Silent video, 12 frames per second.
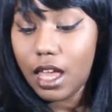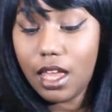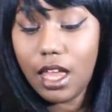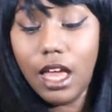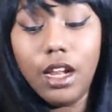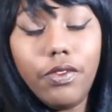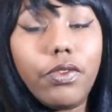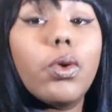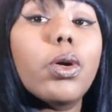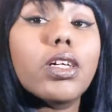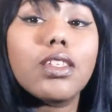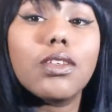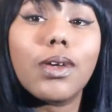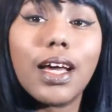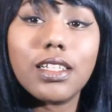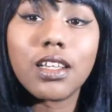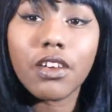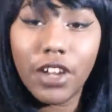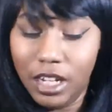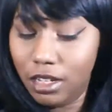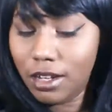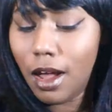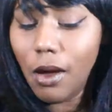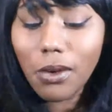And of course, you guys already
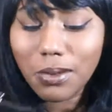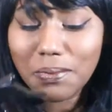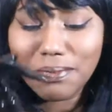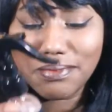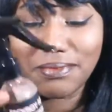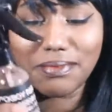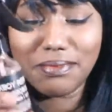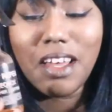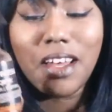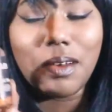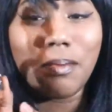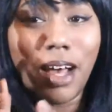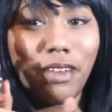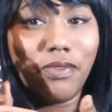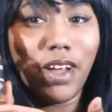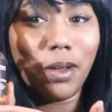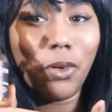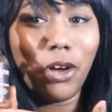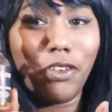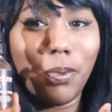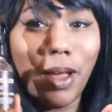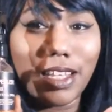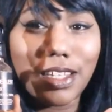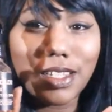know my fuckboy
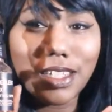repellent